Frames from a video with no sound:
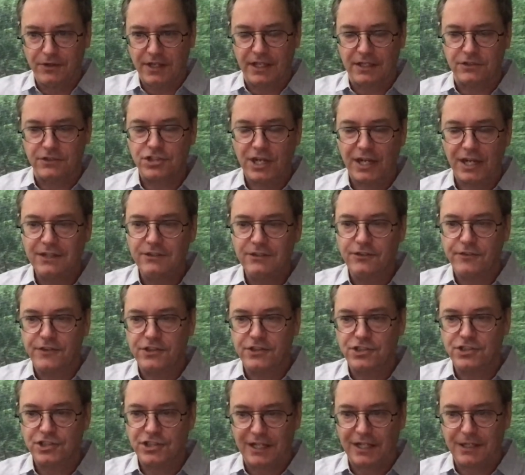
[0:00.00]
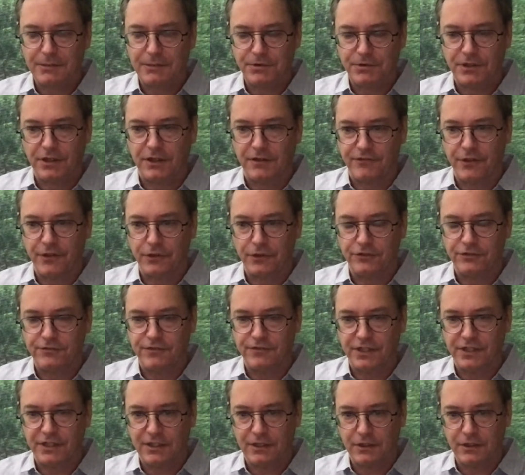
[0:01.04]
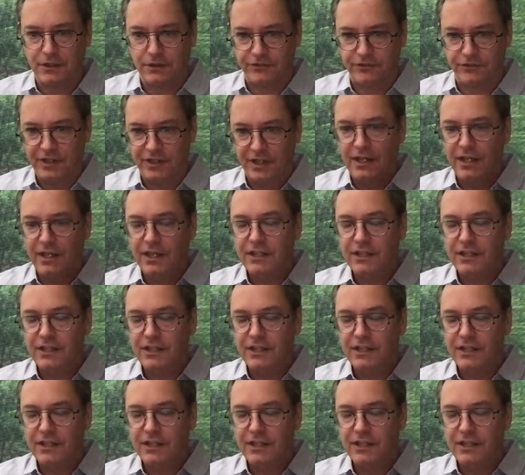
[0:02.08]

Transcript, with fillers: and change the shape of those videos